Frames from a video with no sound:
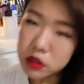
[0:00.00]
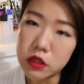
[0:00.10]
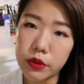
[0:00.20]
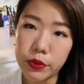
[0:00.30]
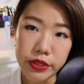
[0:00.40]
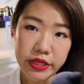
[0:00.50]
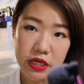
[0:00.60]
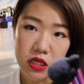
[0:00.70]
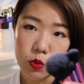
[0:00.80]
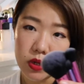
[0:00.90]
The Real
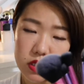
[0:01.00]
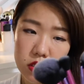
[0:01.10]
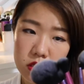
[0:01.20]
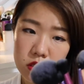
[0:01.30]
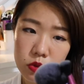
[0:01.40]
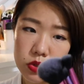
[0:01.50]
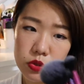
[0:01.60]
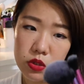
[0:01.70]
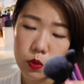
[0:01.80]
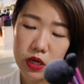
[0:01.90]
Technique one is
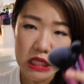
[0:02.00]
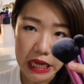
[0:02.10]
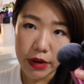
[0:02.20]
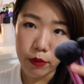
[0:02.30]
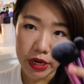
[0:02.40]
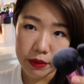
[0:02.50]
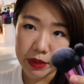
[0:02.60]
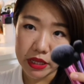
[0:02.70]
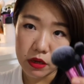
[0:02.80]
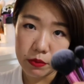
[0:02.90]
also the one that I
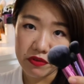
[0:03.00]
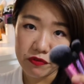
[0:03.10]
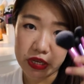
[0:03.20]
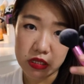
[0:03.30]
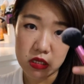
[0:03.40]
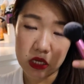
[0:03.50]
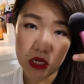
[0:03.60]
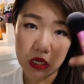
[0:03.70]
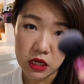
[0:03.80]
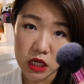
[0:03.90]
recommended my friend
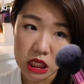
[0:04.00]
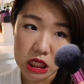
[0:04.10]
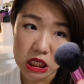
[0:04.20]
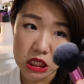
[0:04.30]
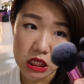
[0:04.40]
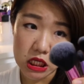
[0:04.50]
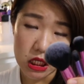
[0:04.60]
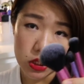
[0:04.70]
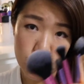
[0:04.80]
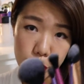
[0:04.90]

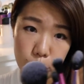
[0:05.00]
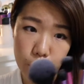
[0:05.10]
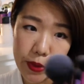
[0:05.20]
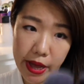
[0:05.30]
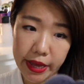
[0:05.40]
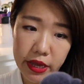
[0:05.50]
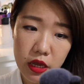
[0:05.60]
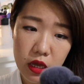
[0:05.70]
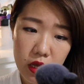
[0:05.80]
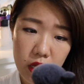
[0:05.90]
Easy to buy,
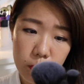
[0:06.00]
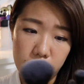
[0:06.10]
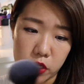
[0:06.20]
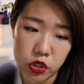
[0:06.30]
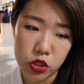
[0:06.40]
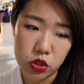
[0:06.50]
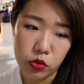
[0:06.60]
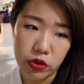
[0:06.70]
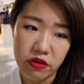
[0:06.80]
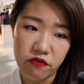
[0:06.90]
because she's
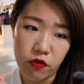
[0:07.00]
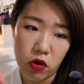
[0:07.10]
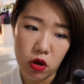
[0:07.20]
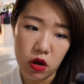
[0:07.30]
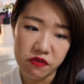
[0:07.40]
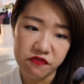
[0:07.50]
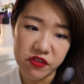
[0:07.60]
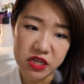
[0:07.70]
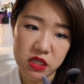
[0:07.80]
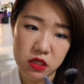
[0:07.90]
looking for her
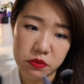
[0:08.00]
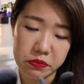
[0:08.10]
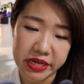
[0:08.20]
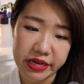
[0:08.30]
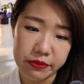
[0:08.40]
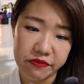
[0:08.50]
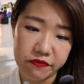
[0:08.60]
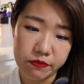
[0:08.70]
first makeup